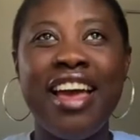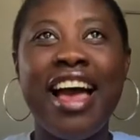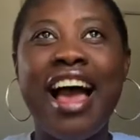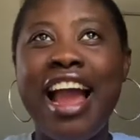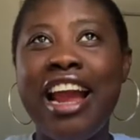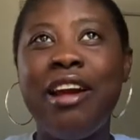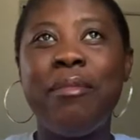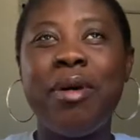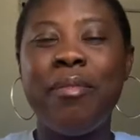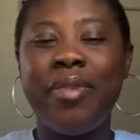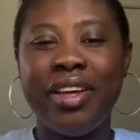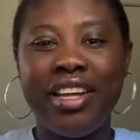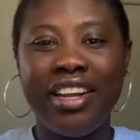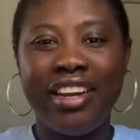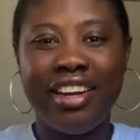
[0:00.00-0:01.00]
I
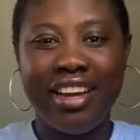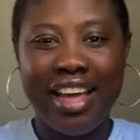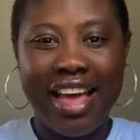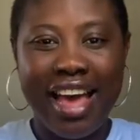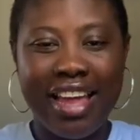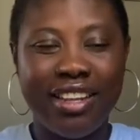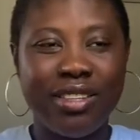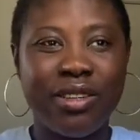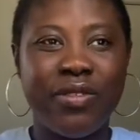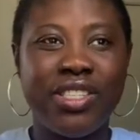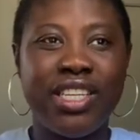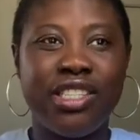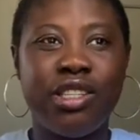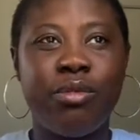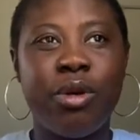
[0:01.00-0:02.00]
remember I had this
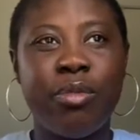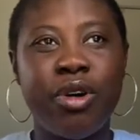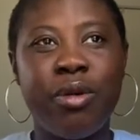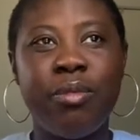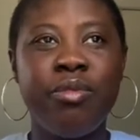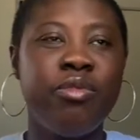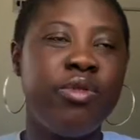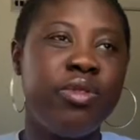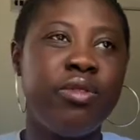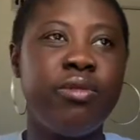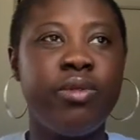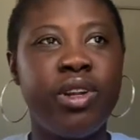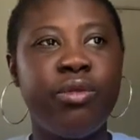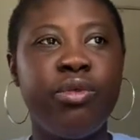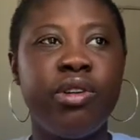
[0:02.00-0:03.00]
conversation with my mom
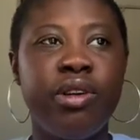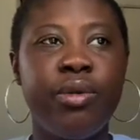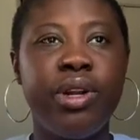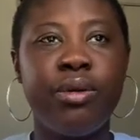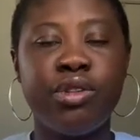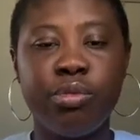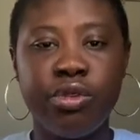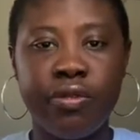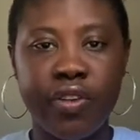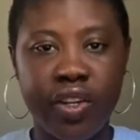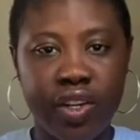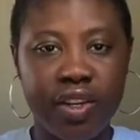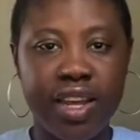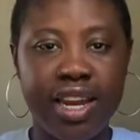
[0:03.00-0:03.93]
when I was moving,